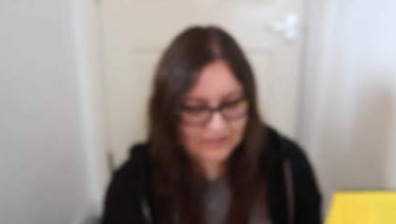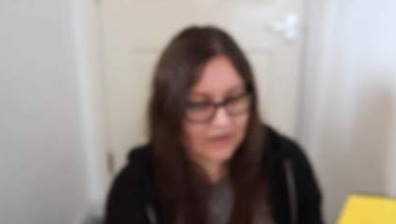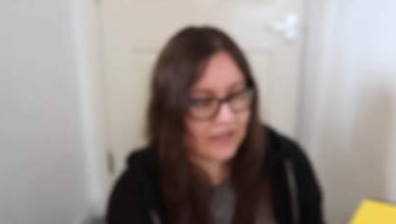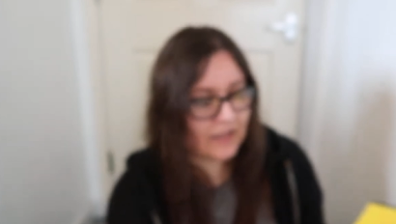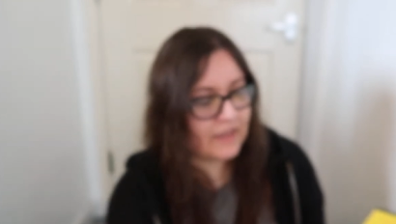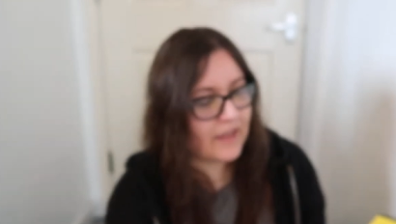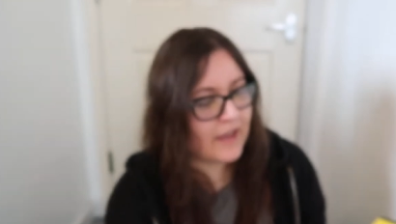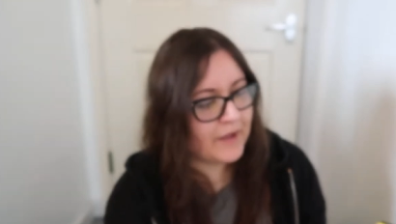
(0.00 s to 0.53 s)
I
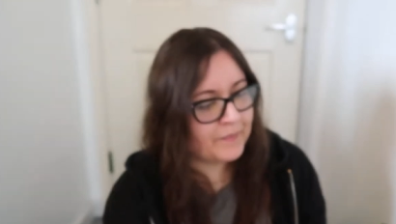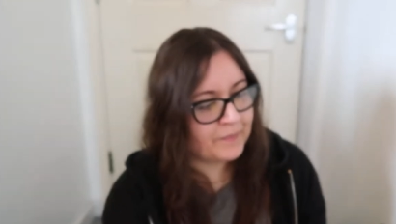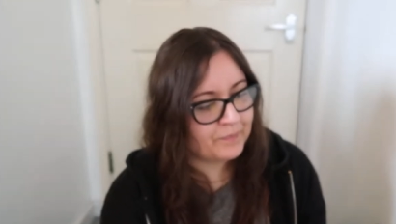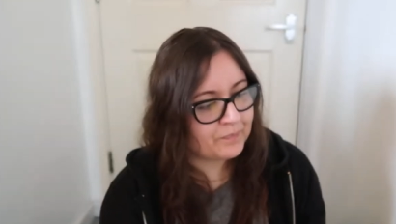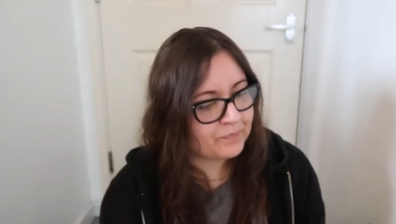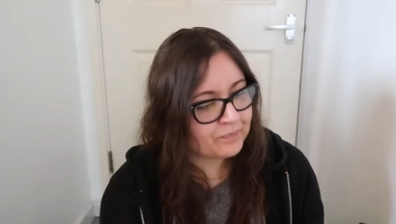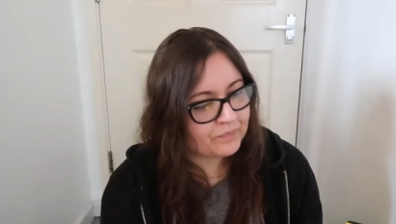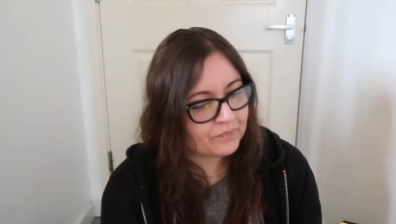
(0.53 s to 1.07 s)
like that.
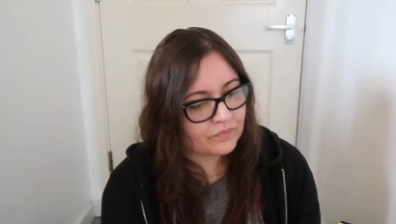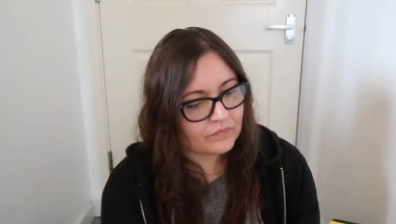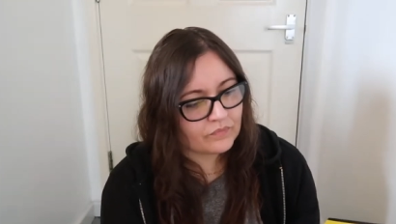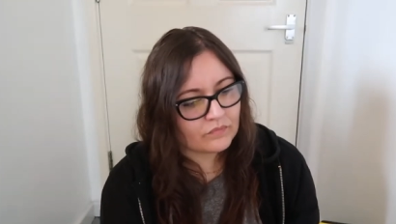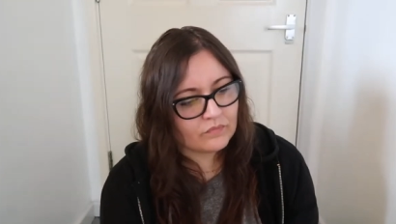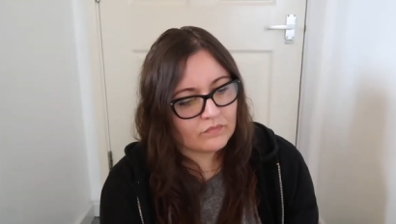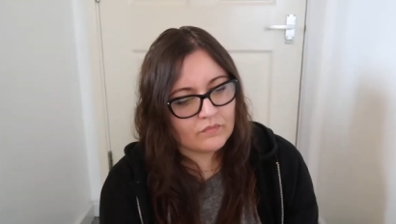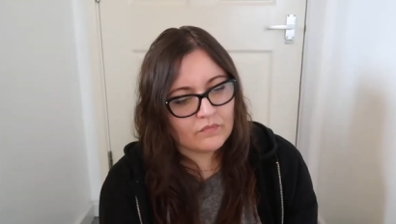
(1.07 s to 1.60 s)

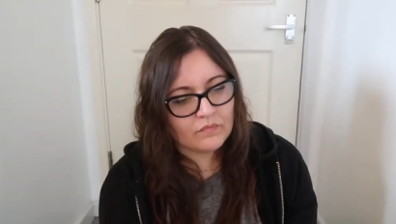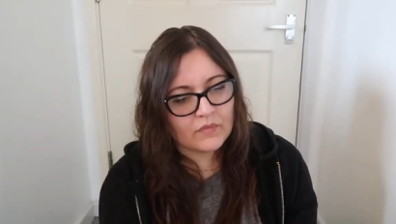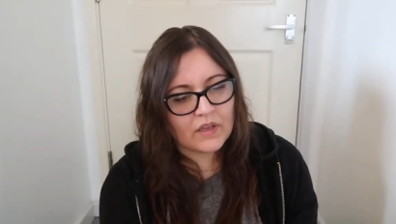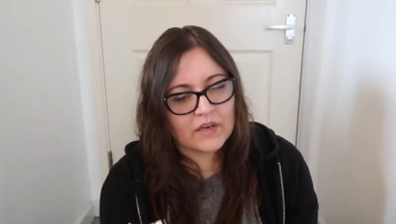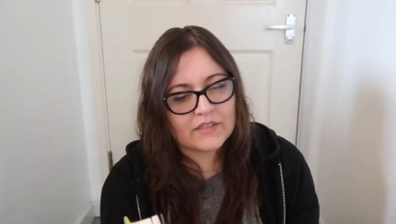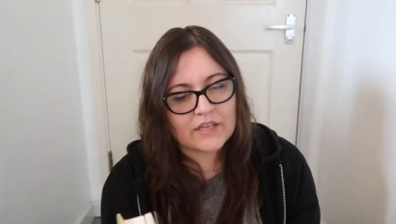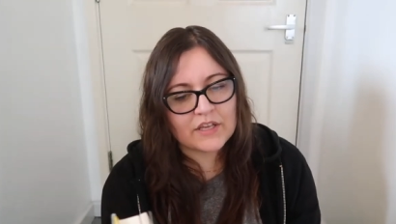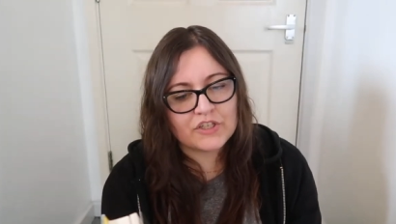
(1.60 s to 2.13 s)

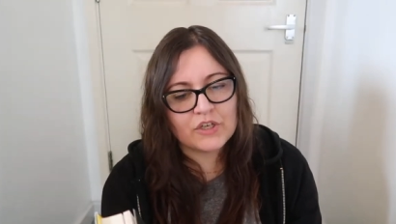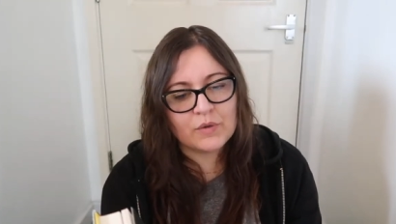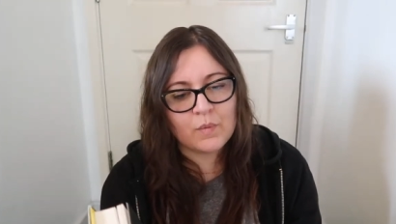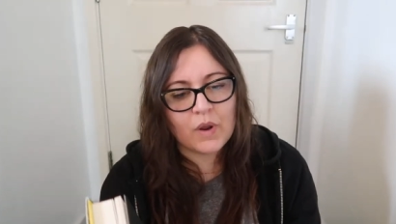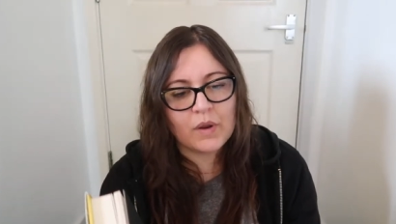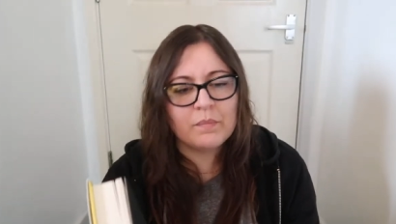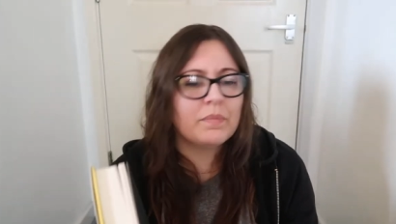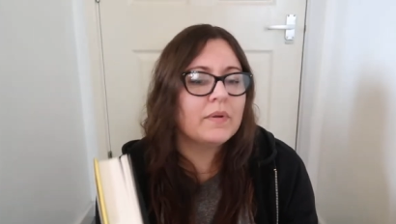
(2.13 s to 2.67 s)
It says, you
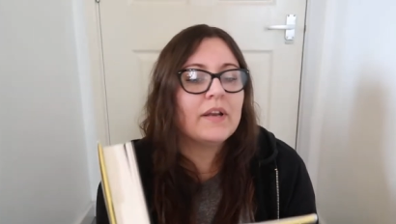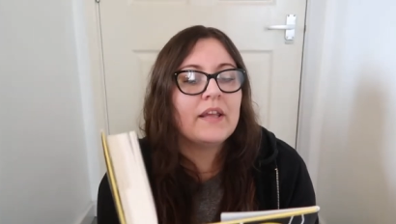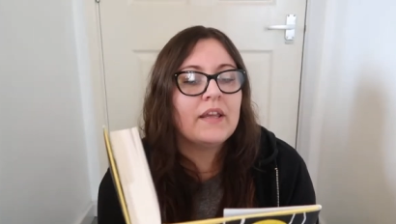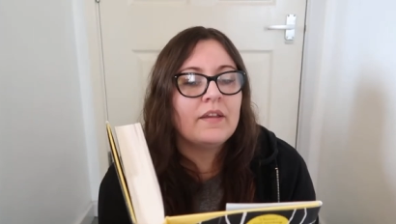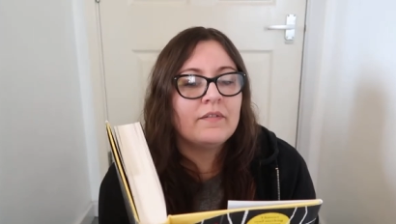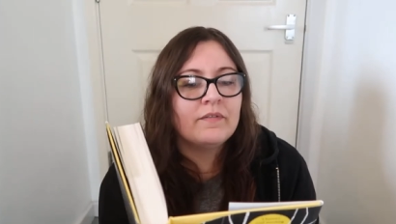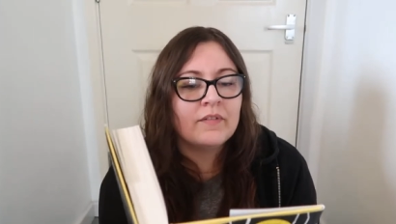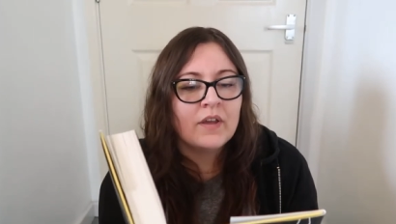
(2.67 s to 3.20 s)
won't
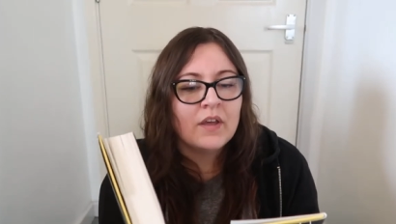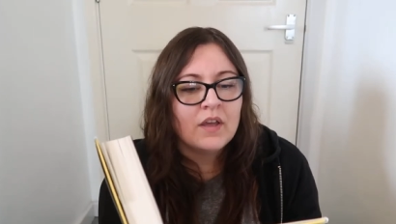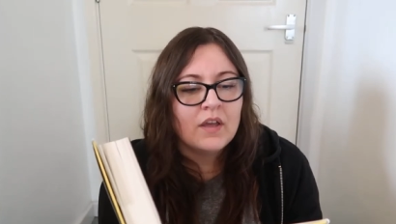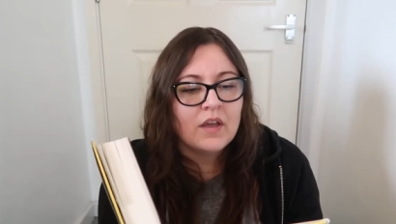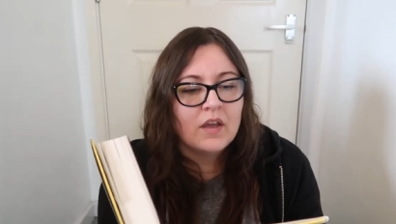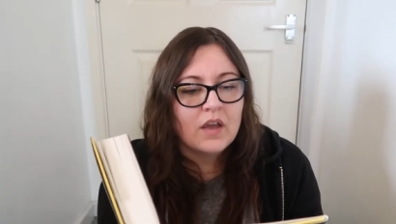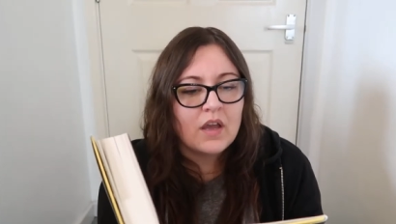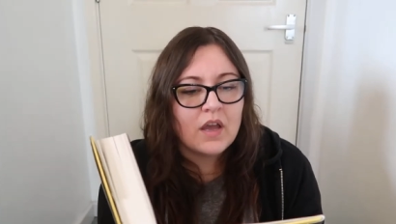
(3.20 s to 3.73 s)
believe
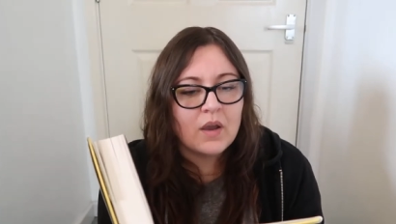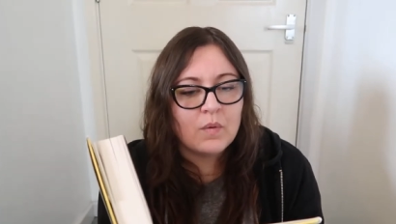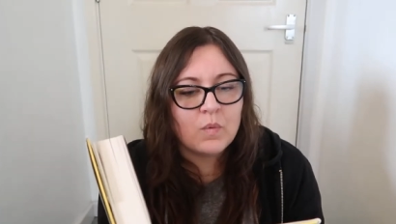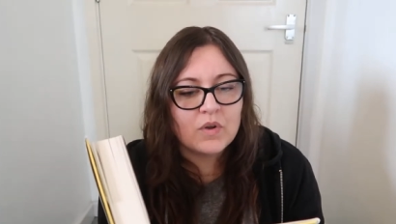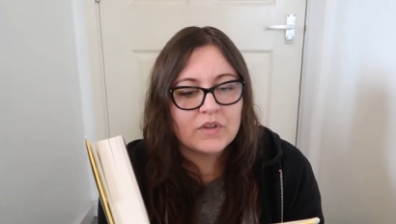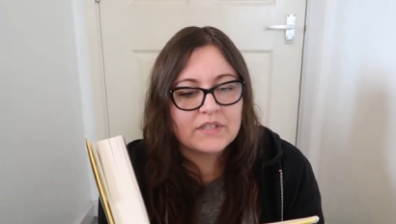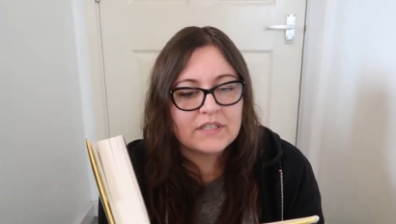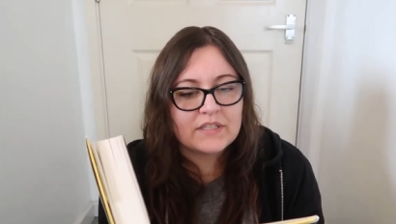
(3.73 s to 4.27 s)

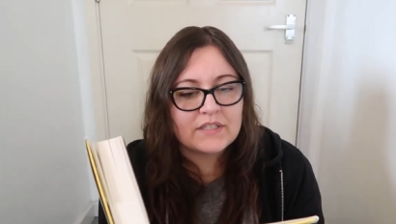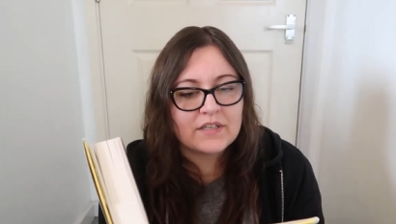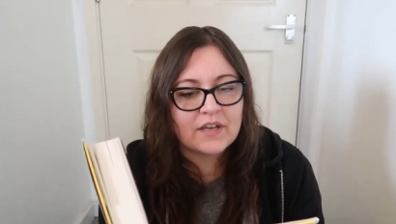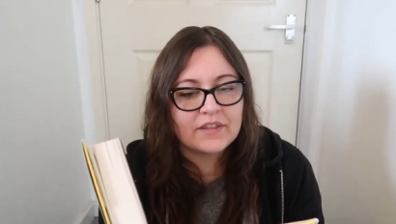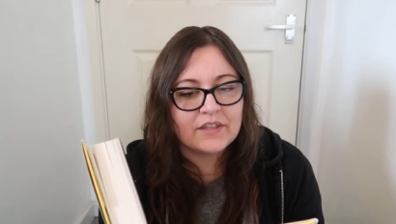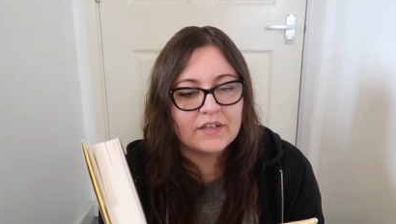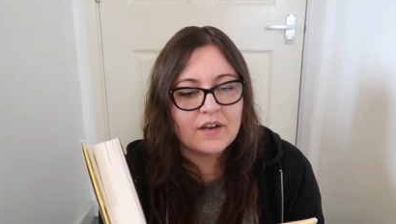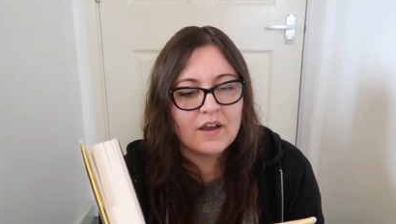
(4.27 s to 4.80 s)
what's
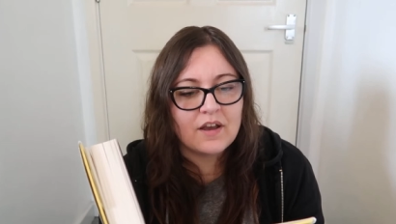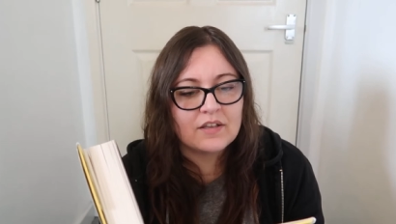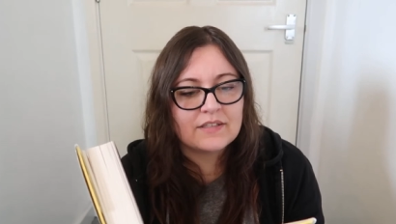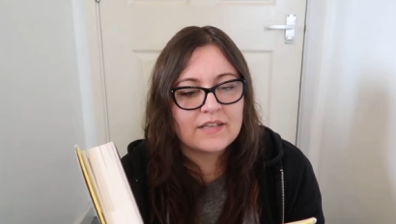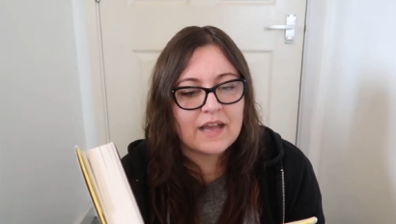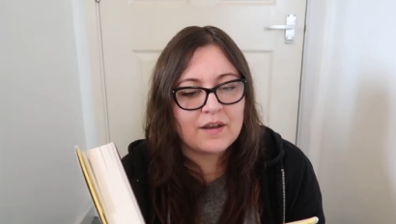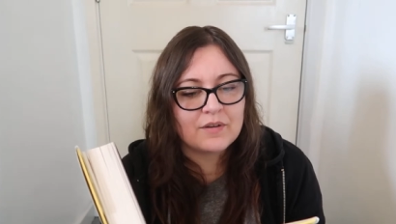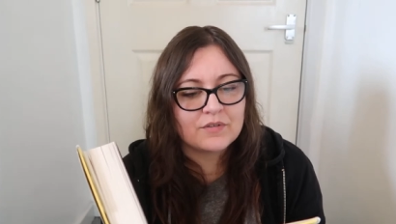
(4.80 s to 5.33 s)
inside the
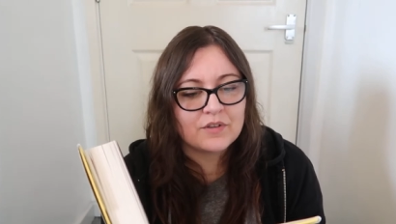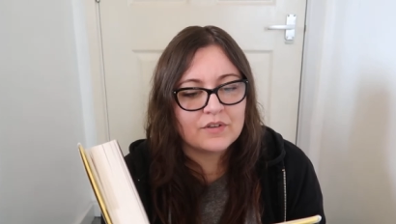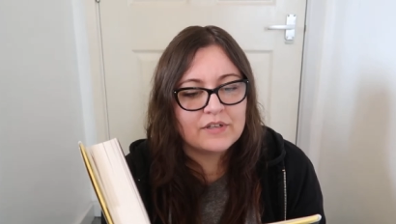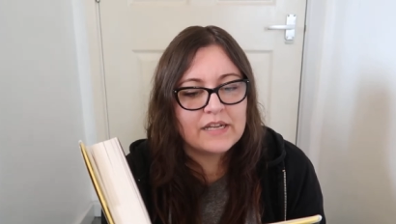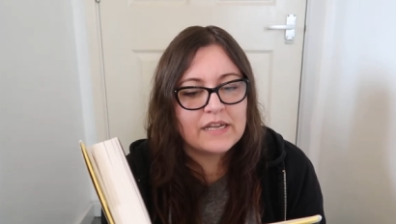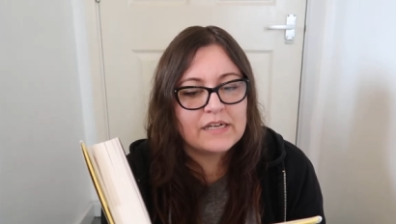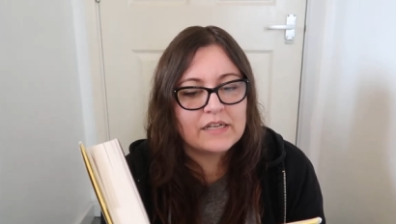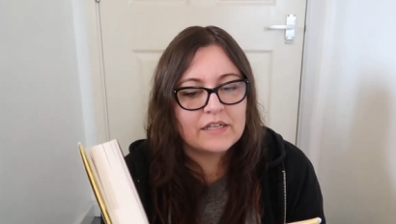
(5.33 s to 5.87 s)
last house on
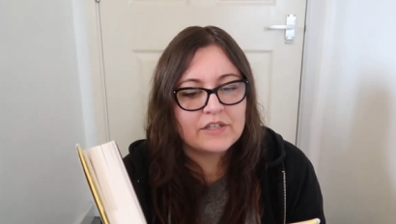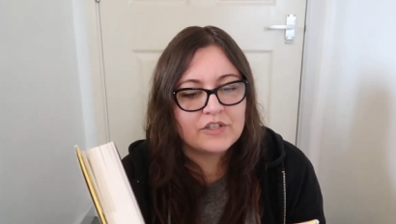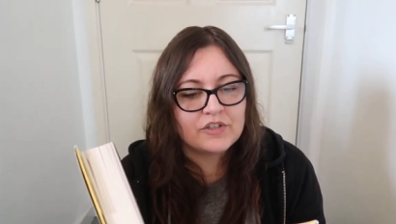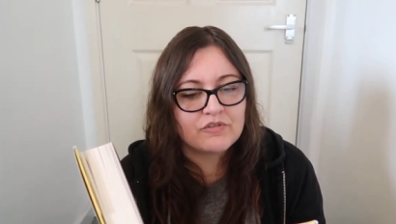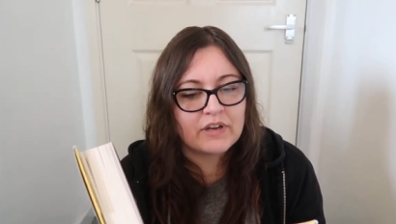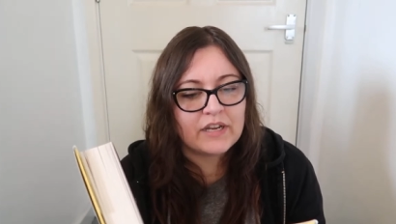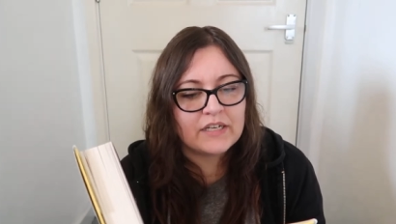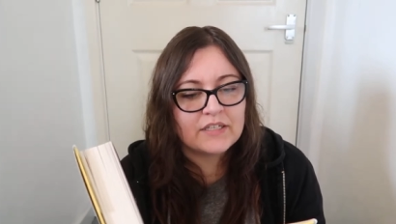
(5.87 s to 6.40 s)
Needless
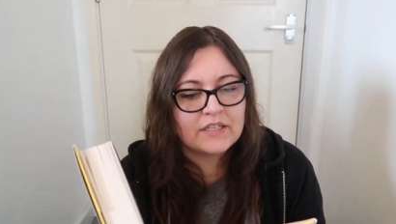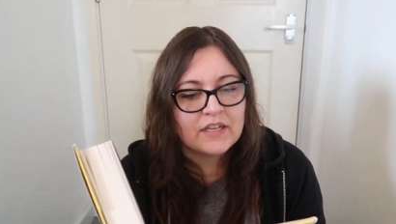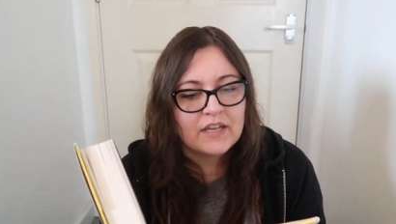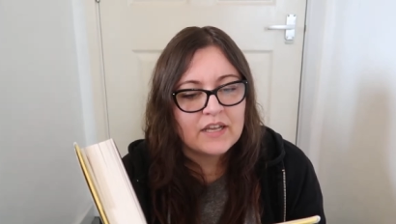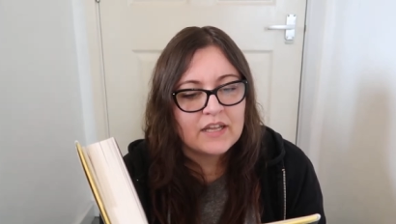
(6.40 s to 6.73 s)
Street.